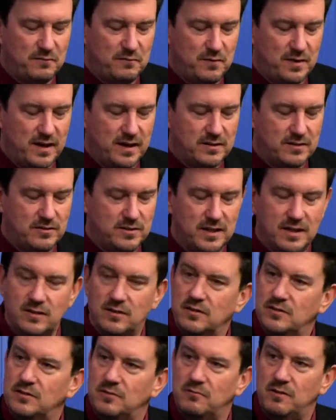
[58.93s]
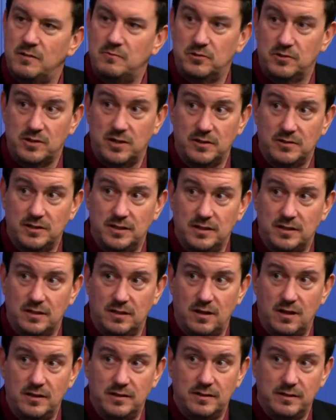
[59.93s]
In fact, you take a look at the Rebels all
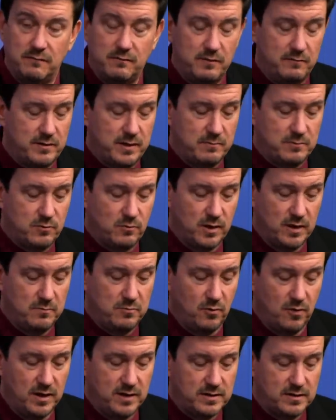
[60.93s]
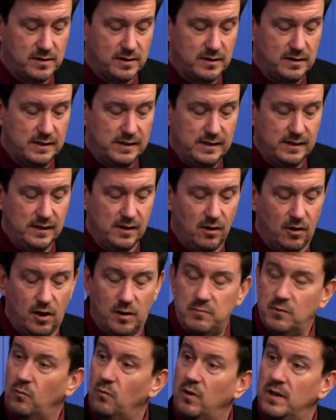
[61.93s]
season long. They've given up 20 points to
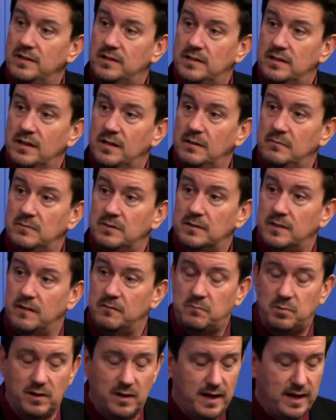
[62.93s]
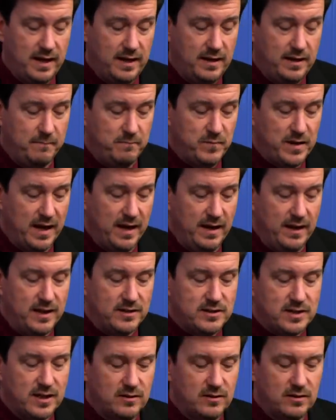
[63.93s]
all but one team they've played.
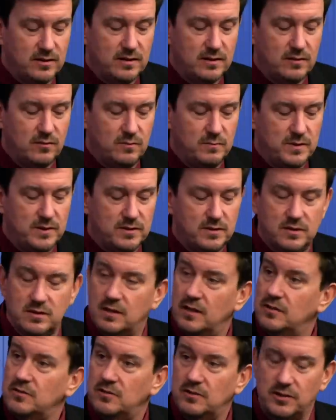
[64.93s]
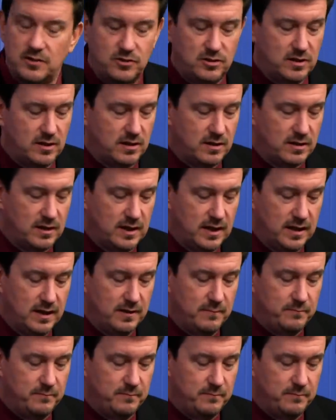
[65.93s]
Let's look at Ole Miss's schedule this year.